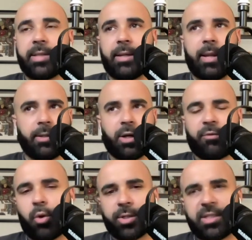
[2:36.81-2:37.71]
And you know,
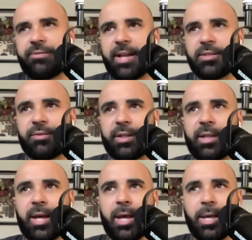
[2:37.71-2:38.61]
of course,
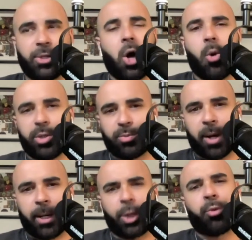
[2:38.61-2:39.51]
defensively, he's always
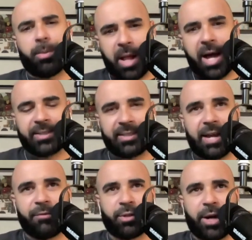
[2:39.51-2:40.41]
bringing it. 3 blocks
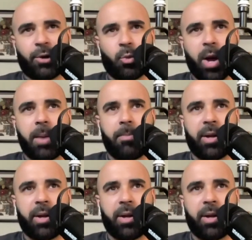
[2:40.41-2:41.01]
tonight for Derrick White.